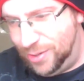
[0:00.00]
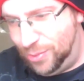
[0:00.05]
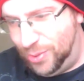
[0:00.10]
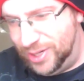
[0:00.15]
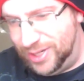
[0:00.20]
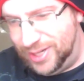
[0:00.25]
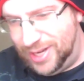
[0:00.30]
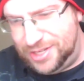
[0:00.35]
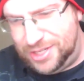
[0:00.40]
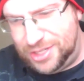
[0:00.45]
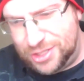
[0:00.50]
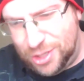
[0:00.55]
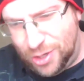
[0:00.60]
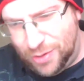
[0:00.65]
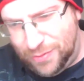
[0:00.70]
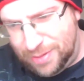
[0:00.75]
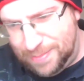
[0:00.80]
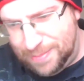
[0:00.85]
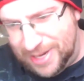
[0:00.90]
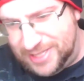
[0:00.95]
When lunch is
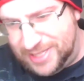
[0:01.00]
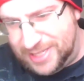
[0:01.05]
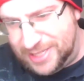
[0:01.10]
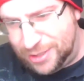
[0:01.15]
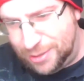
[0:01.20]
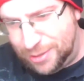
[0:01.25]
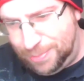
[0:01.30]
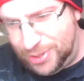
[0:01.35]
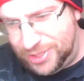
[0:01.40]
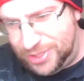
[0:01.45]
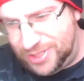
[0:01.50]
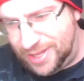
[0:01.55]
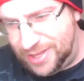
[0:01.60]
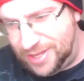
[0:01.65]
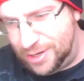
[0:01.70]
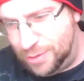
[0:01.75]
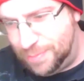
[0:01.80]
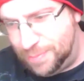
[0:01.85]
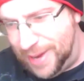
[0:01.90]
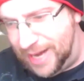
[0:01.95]
over, my sister puts
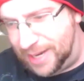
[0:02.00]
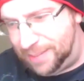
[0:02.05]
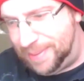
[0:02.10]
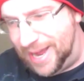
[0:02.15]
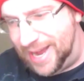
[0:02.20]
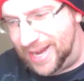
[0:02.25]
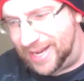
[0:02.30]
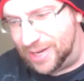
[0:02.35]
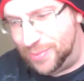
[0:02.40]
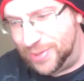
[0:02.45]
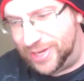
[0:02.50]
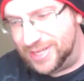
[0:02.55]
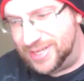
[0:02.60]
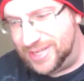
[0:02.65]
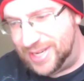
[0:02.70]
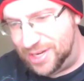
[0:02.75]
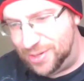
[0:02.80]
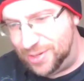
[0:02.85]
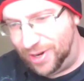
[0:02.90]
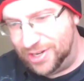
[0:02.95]
on the new backpack and we
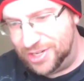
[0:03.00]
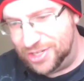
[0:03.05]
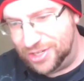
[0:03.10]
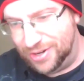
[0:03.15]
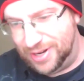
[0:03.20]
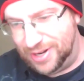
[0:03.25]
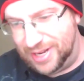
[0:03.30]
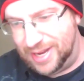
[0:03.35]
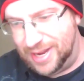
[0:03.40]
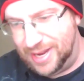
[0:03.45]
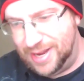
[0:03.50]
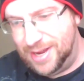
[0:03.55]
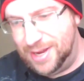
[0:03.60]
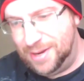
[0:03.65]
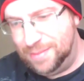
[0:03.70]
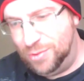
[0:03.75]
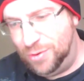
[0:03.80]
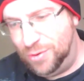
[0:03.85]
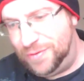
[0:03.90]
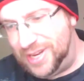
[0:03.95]
continue our journey,
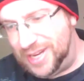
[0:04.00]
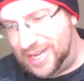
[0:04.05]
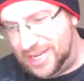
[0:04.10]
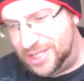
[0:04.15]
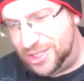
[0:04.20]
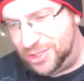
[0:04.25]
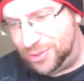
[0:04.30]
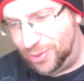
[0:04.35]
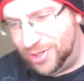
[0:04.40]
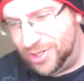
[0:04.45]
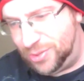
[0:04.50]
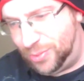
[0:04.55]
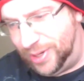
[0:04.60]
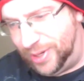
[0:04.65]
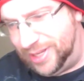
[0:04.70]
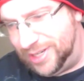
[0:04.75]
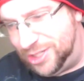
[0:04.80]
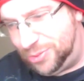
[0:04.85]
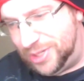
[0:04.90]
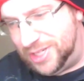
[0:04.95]
moving eastward to
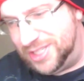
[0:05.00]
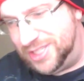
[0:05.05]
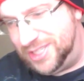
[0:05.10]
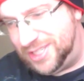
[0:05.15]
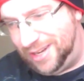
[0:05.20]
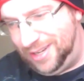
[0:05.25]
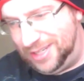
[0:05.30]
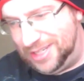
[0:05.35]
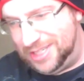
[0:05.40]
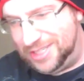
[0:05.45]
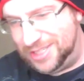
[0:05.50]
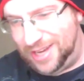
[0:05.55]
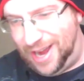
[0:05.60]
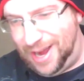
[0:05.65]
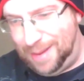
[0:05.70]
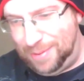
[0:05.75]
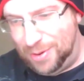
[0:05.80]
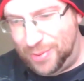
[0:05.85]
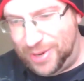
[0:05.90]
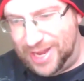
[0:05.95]
where the trees suddenly
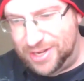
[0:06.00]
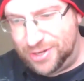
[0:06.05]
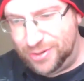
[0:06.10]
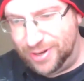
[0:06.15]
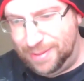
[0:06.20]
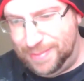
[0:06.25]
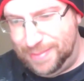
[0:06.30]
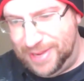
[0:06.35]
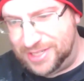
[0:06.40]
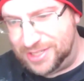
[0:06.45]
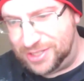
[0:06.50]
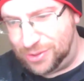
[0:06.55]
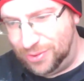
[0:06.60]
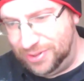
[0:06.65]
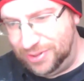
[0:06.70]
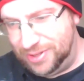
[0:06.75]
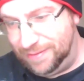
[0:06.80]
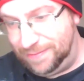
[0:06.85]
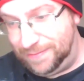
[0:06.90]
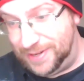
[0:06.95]
stop and we enter an immense
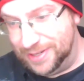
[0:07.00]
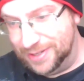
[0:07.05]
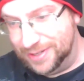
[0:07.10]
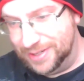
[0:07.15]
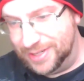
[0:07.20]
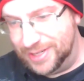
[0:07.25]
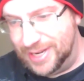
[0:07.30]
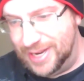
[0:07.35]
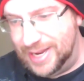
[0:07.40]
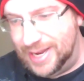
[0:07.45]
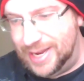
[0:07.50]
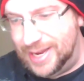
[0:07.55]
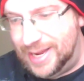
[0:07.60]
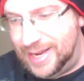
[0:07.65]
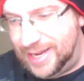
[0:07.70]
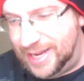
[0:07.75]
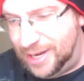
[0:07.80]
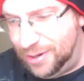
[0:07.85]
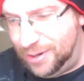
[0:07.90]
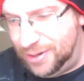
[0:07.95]
golden field.
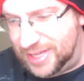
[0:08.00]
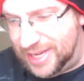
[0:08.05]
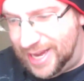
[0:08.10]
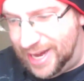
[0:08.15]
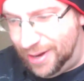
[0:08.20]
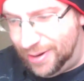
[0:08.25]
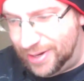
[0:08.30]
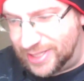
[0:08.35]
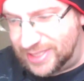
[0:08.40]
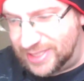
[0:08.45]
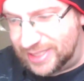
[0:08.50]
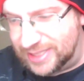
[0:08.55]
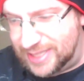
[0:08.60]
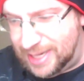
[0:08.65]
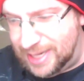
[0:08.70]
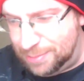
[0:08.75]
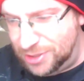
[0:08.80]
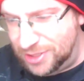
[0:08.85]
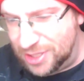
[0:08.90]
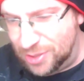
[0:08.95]
Here, the air is
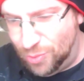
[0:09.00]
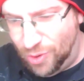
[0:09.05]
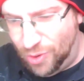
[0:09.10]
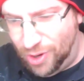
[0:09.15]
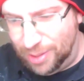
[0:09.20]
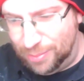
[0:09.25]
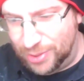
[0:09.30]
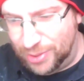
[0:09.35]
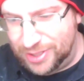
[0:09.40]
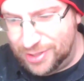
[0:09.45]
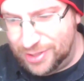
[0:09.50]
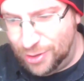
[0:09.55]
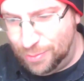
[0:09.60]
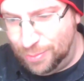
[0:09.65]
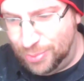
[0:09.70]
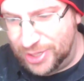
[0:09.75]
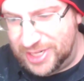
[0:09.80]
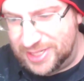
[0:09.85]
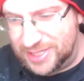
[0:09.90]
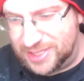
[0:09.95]
exceptionally warm with
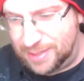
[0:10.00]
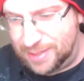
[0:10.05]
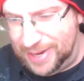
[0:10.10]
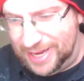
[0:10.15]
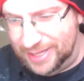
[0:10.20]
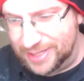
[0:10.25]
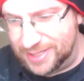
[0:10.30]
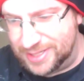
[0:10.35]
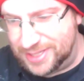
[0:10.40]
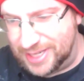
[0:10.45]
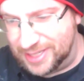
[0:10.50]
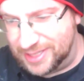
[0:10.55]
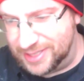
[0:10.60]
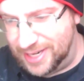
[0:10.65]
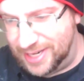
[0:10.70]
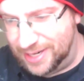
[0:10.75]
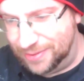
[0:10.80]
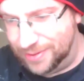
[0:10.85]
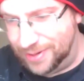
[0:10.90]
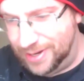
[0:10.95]
no breeze to balance
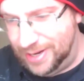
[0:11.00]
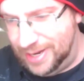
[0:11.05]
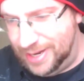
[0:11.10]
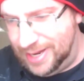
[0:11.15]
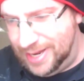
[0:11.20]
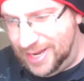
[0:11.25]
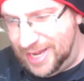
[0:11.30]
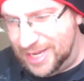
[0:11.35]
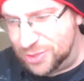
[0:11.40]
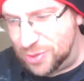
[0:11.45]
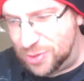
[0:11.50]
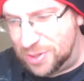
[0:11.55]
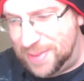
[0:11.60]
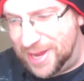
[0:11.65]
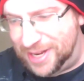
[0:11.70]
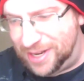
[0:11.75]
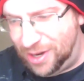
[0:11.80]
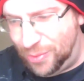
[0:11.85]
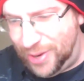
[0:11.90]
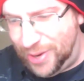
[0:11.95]
things out. As we
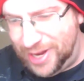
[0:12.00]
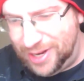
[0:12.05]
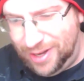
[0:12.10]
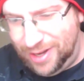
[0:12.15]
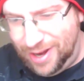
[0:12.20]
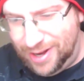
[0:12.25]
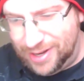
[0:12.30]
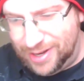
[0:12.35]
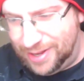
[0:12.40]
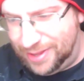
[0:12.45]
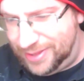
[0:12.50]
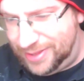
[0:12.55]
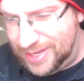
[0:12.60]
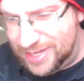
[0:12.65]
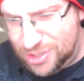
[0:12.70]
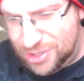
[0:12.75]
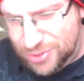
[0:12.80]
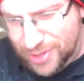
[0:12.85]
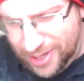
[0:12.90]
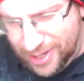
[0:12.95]
make our way along a
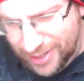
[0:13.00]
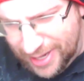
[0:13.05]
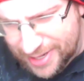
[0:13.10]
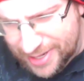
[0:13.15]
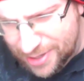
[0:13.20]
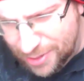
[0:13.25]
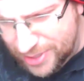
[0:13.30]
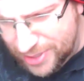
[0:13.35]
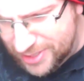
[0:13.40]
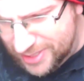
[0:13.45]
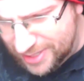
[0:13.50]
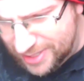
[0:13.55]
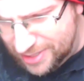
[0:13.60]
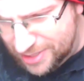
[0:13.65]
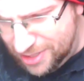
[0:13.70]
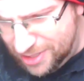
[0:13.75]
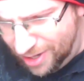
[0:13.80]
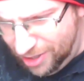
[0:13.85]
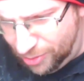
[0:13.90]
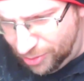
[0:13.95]
thin trail, I notice that
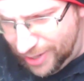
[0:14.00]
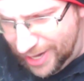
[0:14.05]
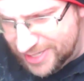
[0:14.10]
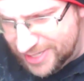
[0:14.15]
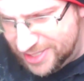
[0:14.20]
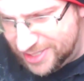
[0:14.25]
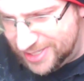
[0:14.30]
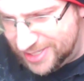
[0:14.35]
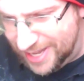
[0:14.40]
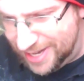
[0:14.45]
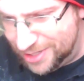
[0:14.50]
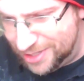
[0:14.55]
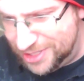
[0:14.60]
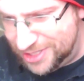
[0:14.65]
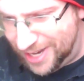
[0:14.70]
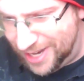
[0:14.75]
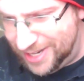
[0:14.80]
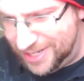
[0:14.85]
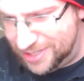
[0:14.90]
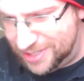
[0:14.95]
the tall grasses at our
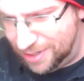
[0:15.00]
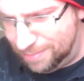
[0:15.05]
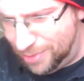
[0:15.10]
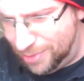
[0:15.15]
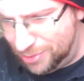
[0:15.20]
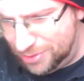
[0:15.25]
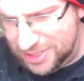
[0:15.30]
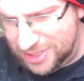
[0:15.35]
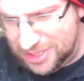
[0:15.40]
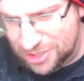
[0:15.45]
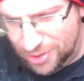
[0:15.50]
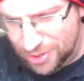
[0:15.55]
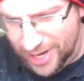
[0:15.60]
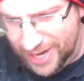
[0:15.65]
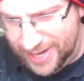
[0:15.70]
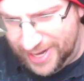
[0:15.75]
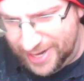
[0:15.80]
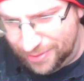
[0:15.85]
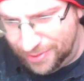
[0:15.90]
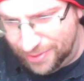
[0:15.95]
sides are mostly
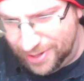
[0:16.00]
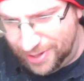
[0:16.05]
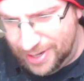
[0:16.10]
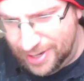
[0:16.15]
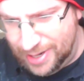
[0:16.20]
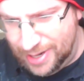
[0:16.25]
dried out.